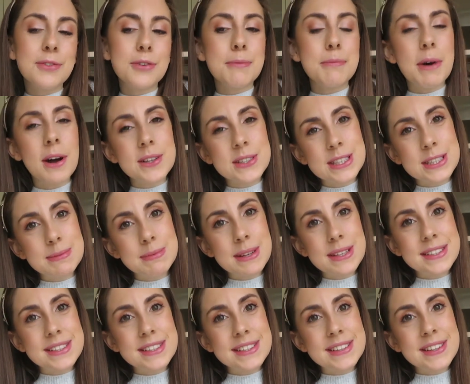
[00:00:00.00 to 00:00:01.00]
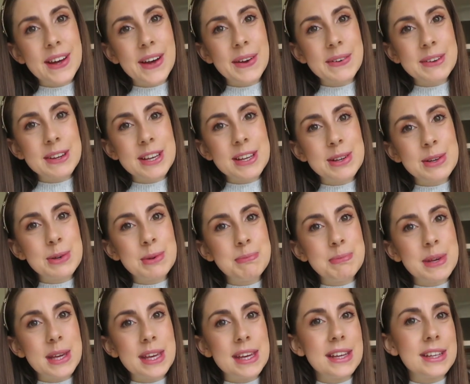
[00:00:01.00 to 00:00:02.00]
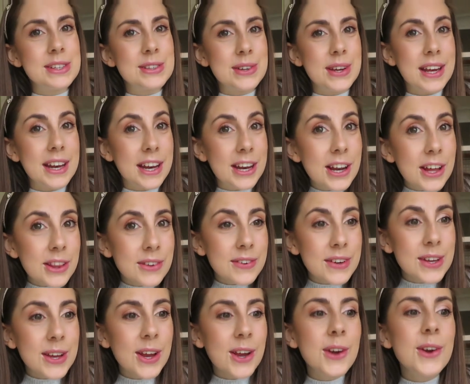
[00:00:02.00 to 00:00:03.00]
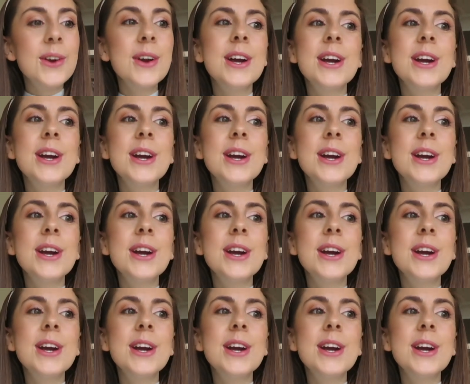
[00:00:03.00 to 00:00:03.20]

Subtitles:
from Marks and Spencer's that I'm going to be doing in another video,